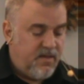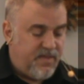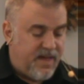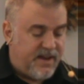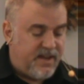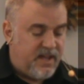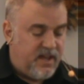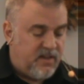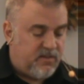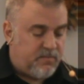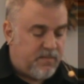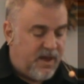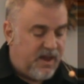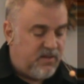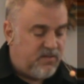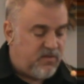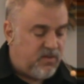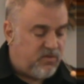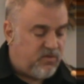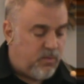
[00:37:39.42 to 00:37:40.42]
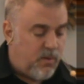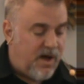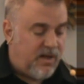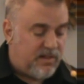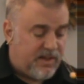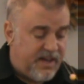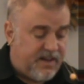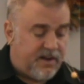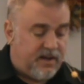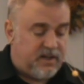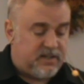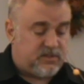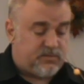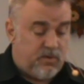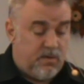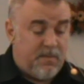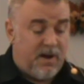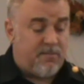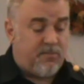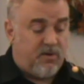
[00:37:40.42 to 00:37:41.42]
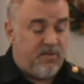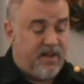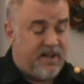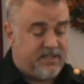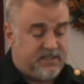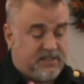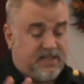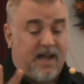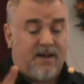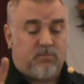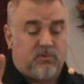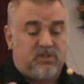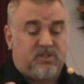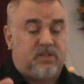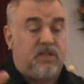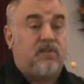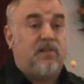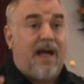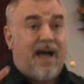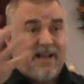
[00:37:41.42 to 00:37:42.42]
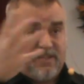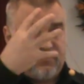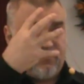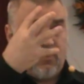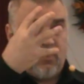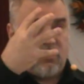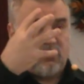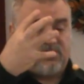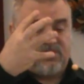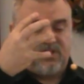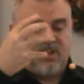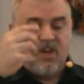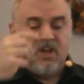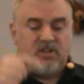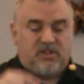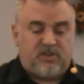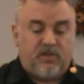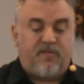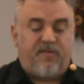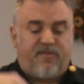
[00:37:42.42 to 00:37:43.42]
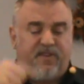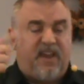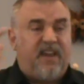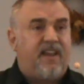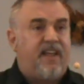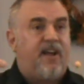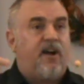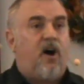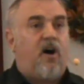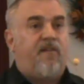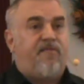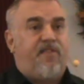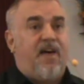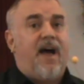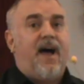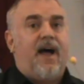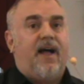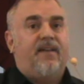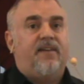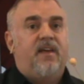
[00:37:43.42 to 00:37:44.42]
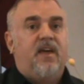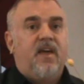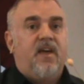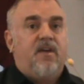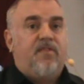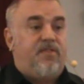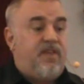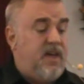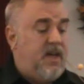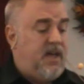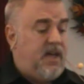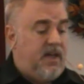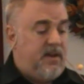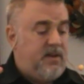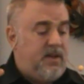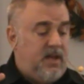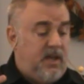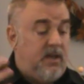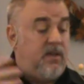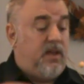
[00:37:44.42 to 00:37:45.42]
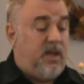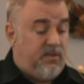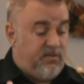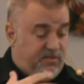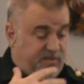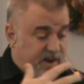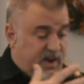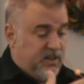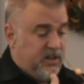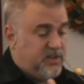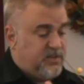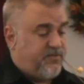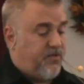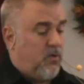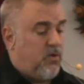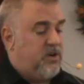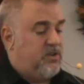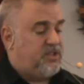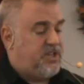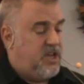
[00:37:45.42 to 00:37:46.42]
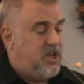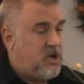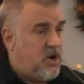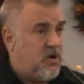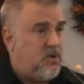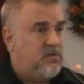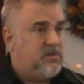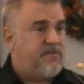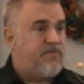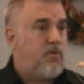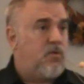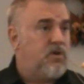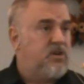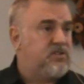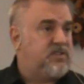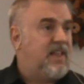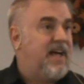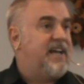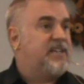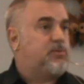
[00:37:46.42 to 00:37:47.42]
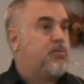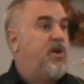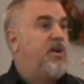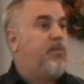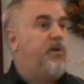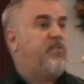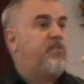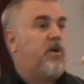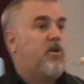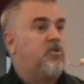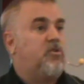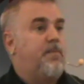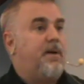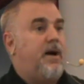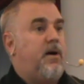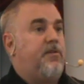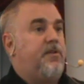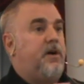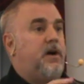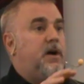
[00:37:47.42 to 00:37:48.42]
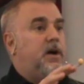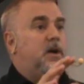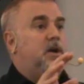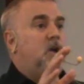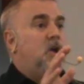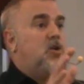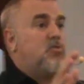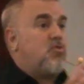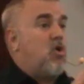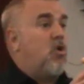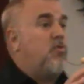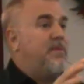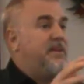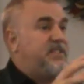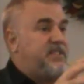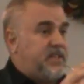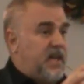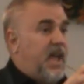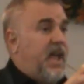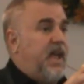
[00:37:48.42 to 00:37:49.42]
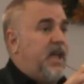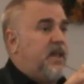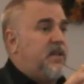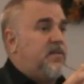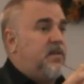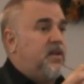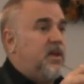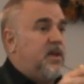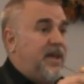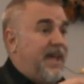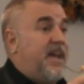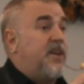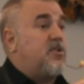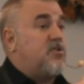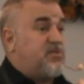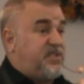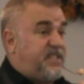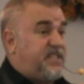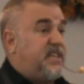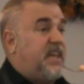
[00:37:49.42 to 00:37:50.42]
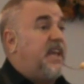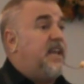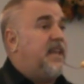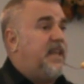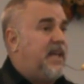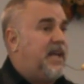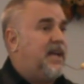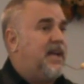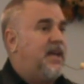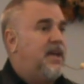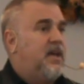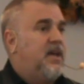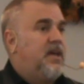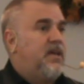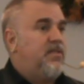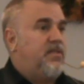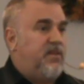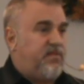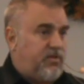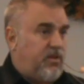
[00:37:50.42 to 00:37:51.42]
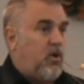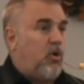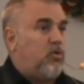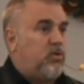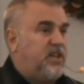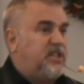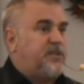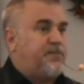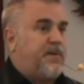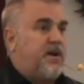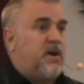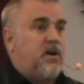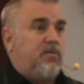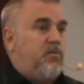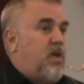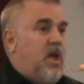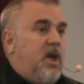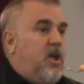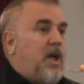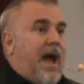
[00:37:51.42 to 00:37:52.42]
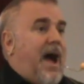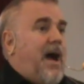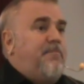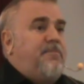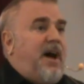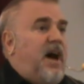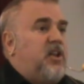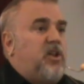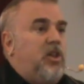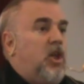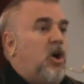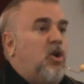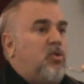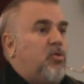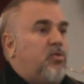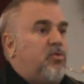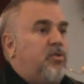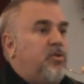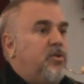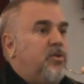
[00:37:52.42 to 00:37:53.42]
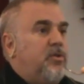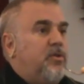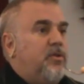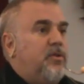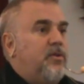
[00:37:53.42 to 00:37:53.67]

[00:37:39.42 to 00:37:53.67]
that he has made to dwell in us. Remember, that's that was the last verse. So feeding off that, then he, he's jealous for us, he yearns for us. Last week we talked about uh, Romans 8, interceding this Holy Spirit. I'm not alone.